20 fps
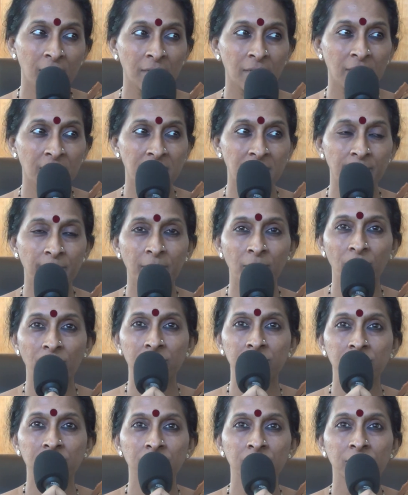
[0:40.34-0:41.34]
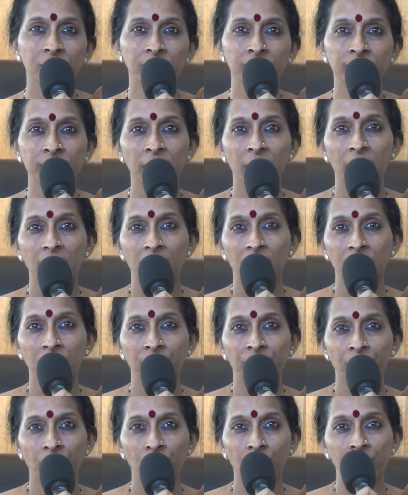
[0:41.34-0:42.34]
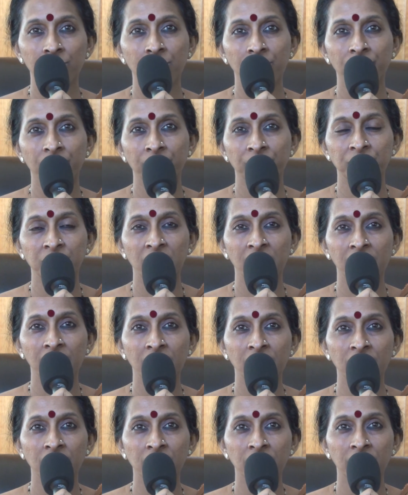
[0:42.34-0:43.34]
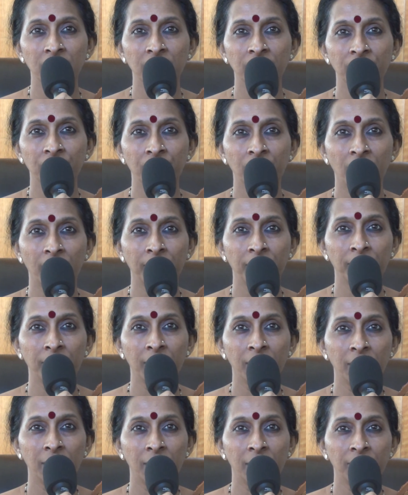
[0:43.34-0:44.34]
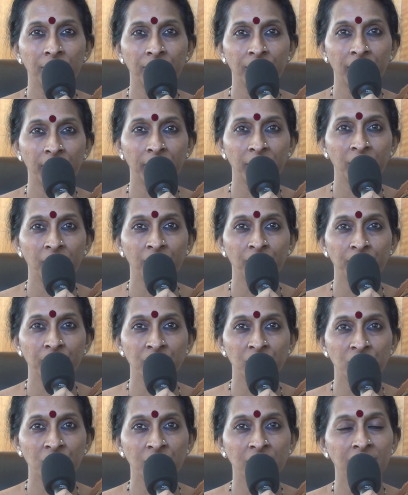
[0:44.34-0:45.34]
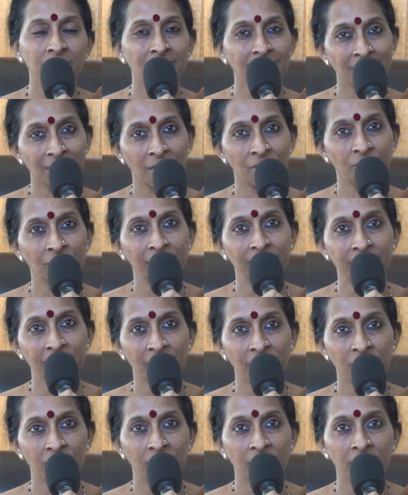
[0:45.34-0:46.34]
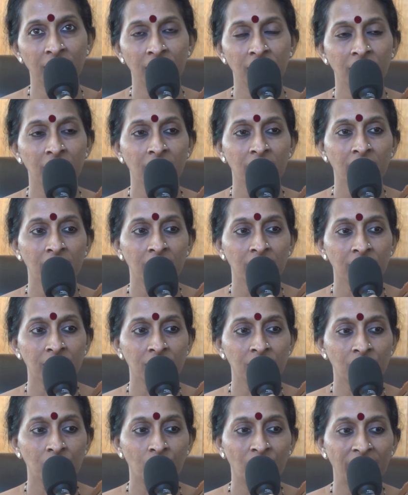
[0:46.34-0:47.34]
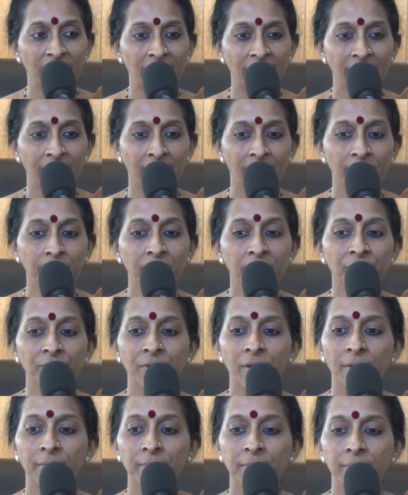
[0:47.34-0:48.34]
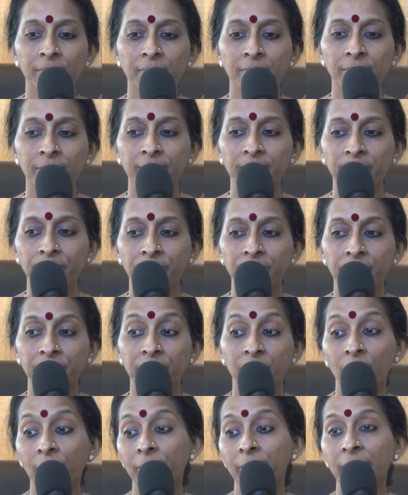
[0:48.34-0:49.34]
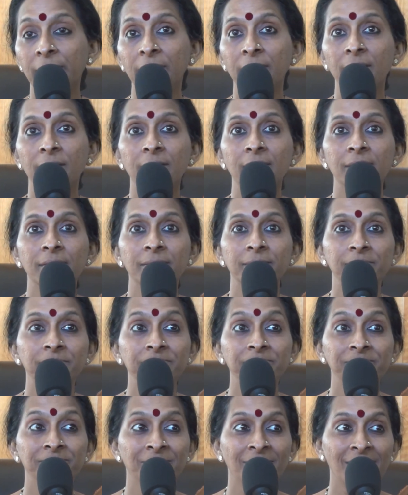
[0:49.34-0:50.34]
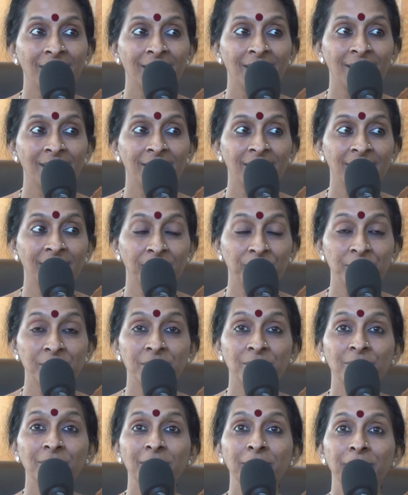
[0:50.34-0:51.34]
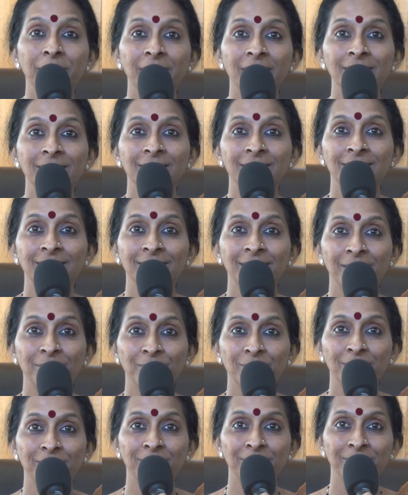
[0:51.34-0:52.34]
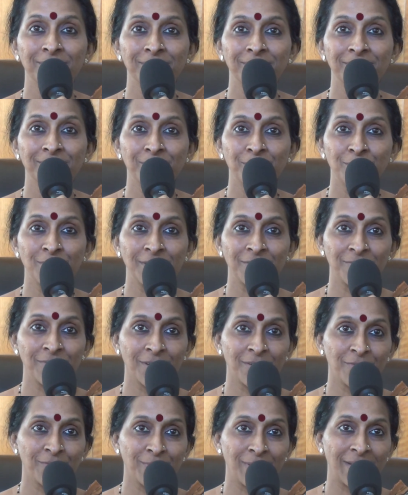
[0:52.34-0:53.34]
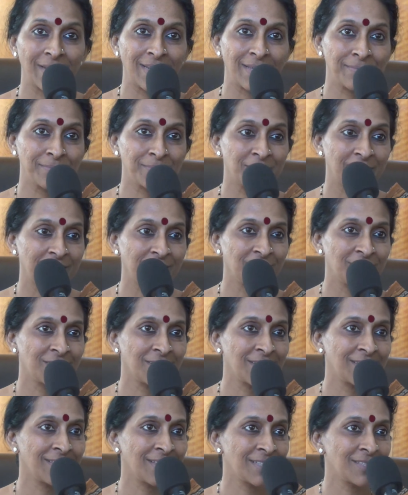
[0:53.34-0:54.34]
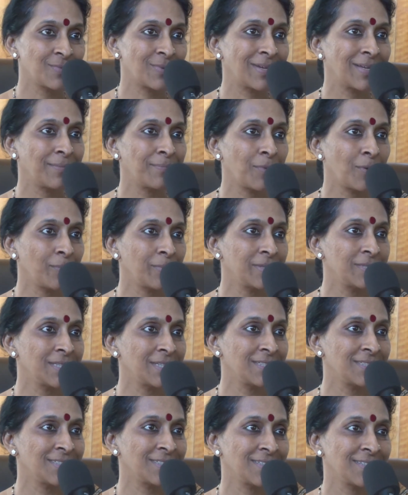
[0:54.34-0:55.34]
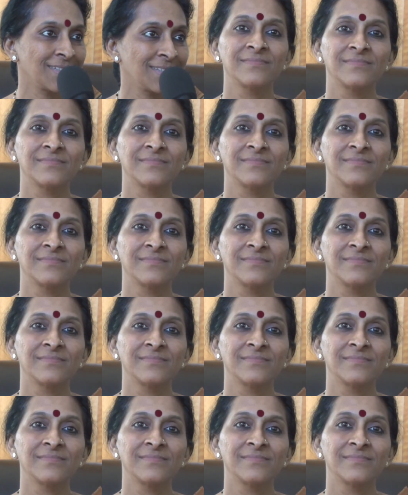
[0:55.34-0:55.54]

Does he belong to the fourth or fifth generation from a family of musicians, etc., etc.? So when I came in from Bombay, that was the only place they could put in front of my name, Jayashri, and that's why Bombay Jayashri.